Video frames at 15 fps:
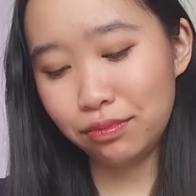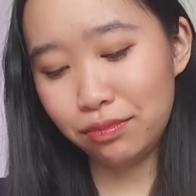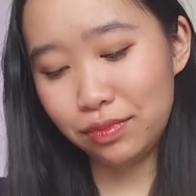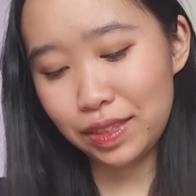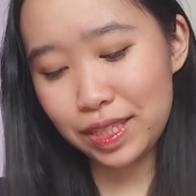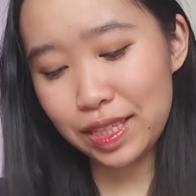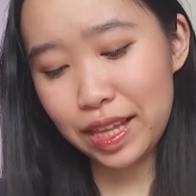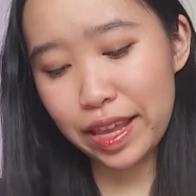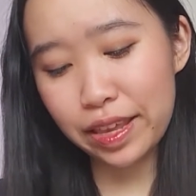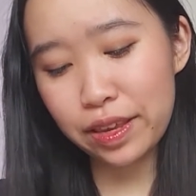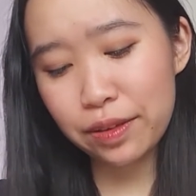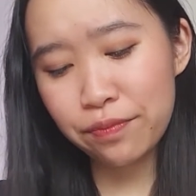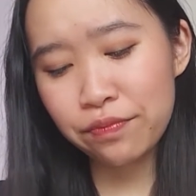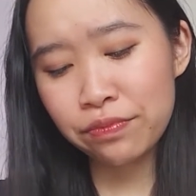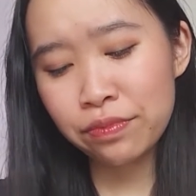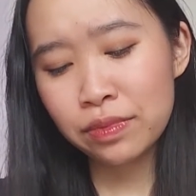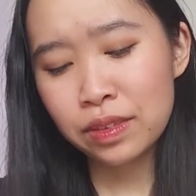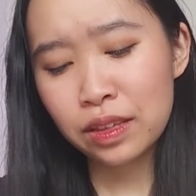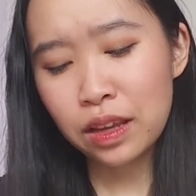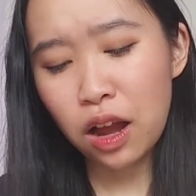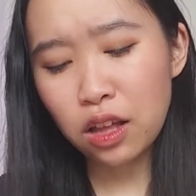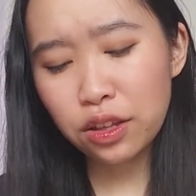It's like,
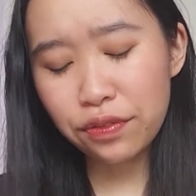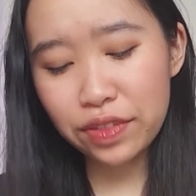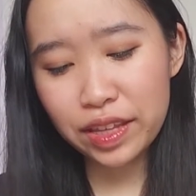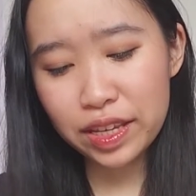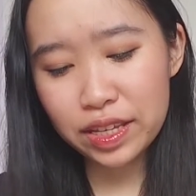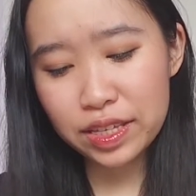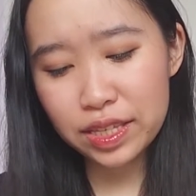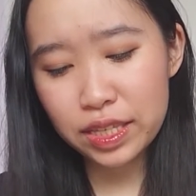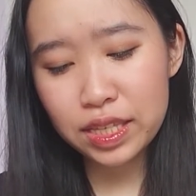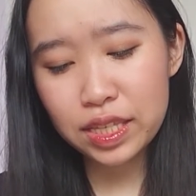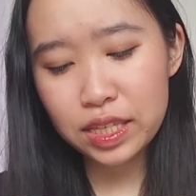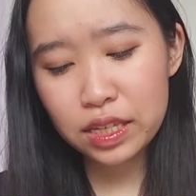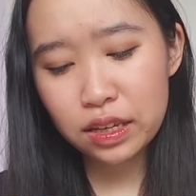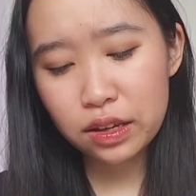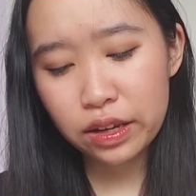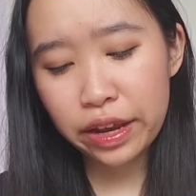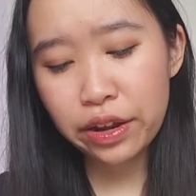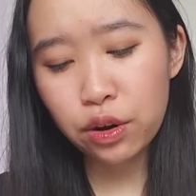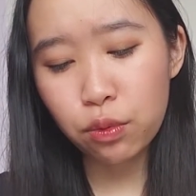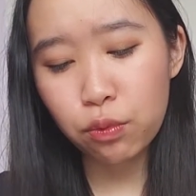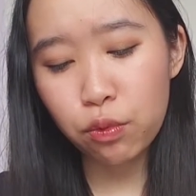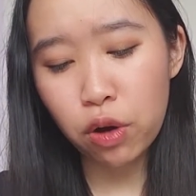all of these
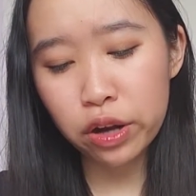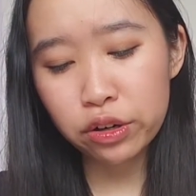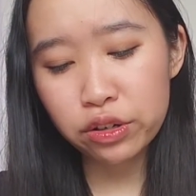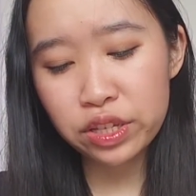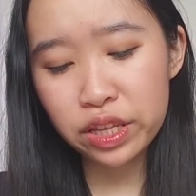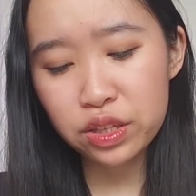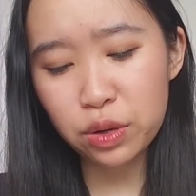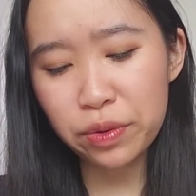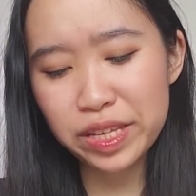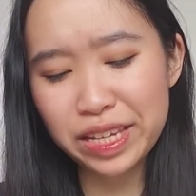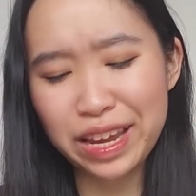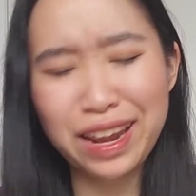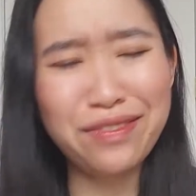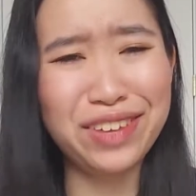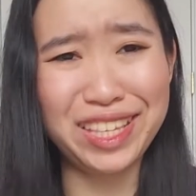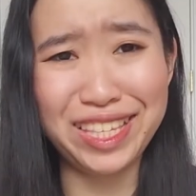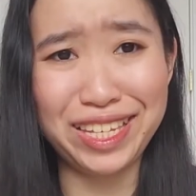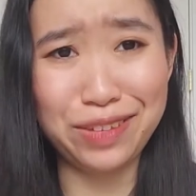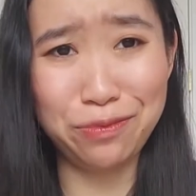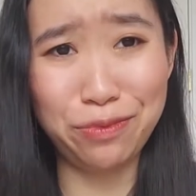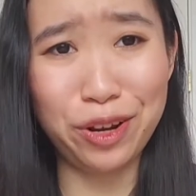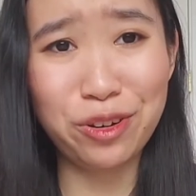kind of water tints always kind of have
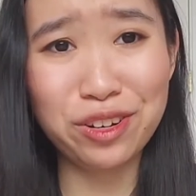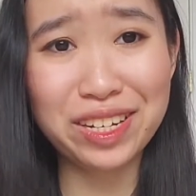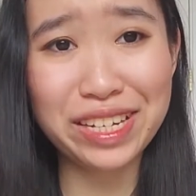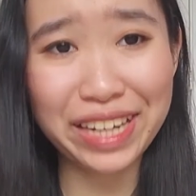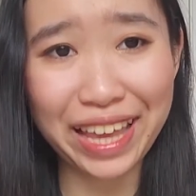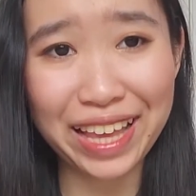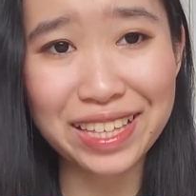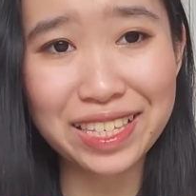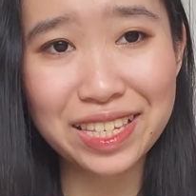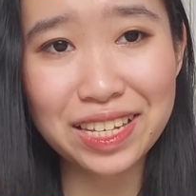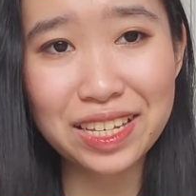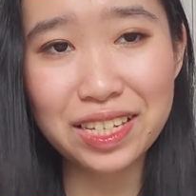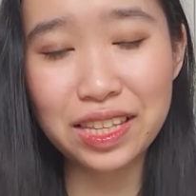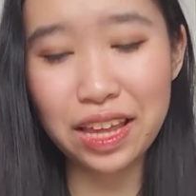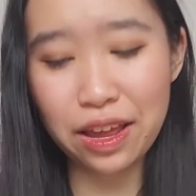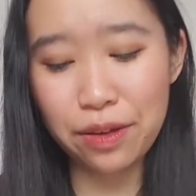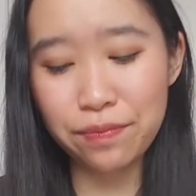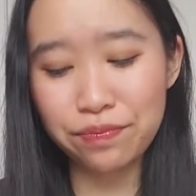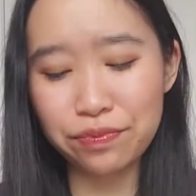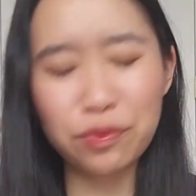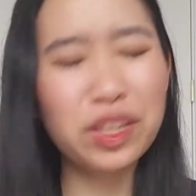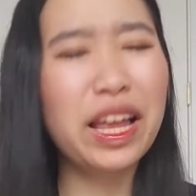a weird taste to
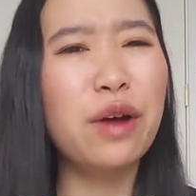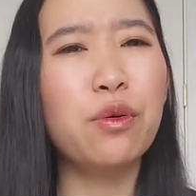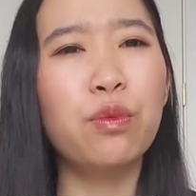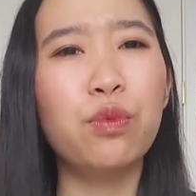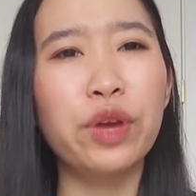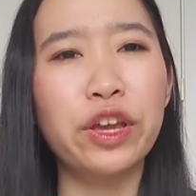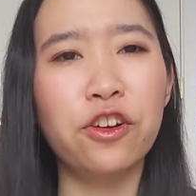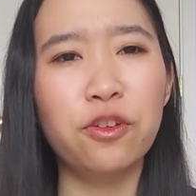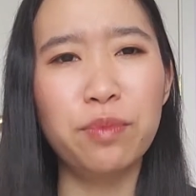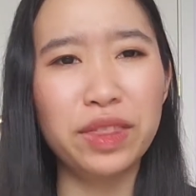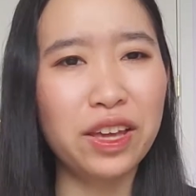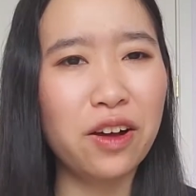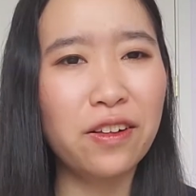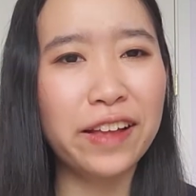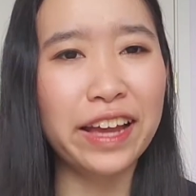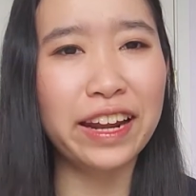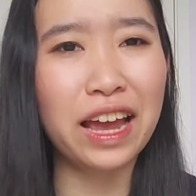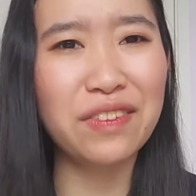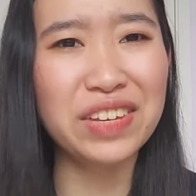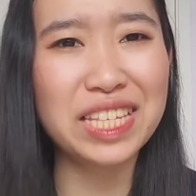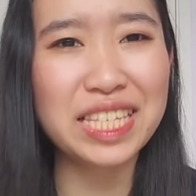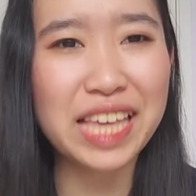them. Well, not weird, but they all kind of
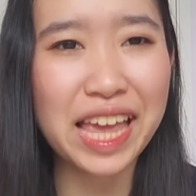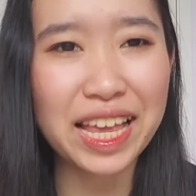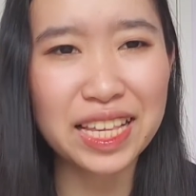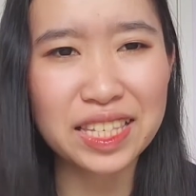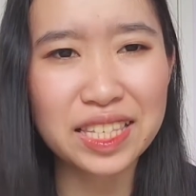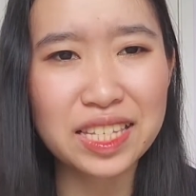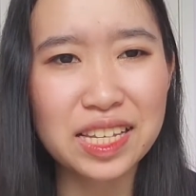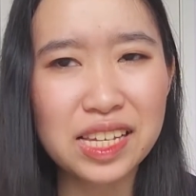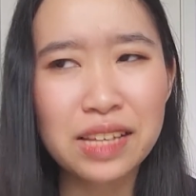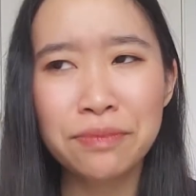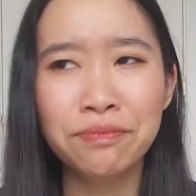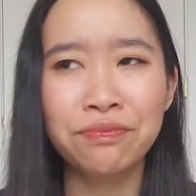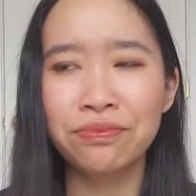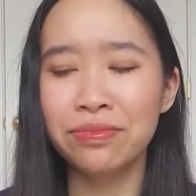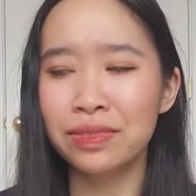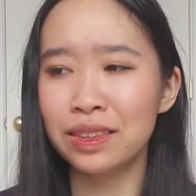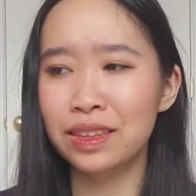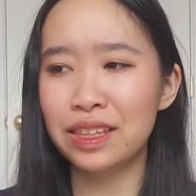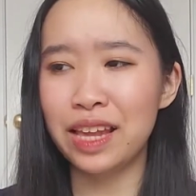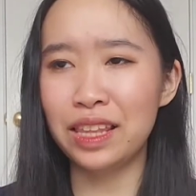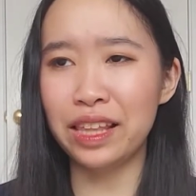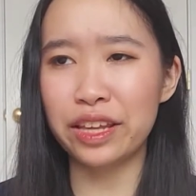have a taste
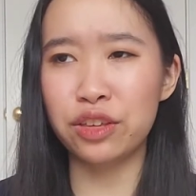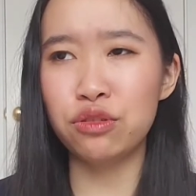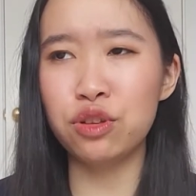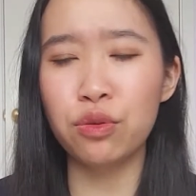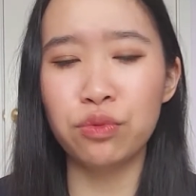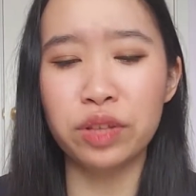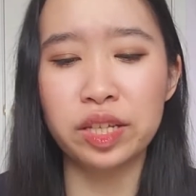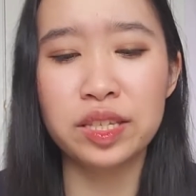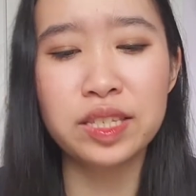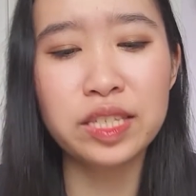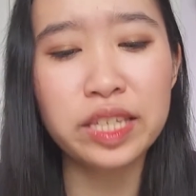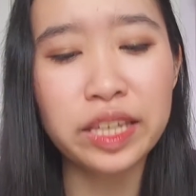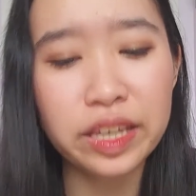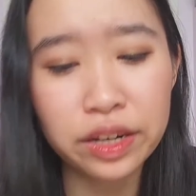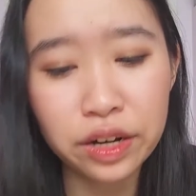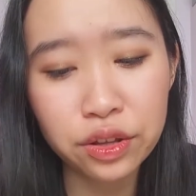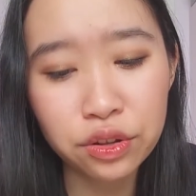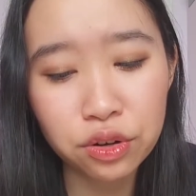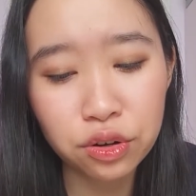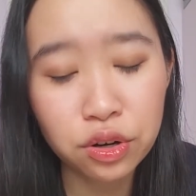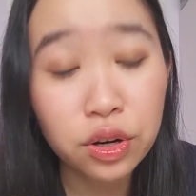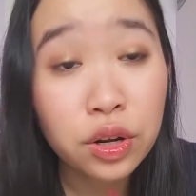that, like, you don't really see in other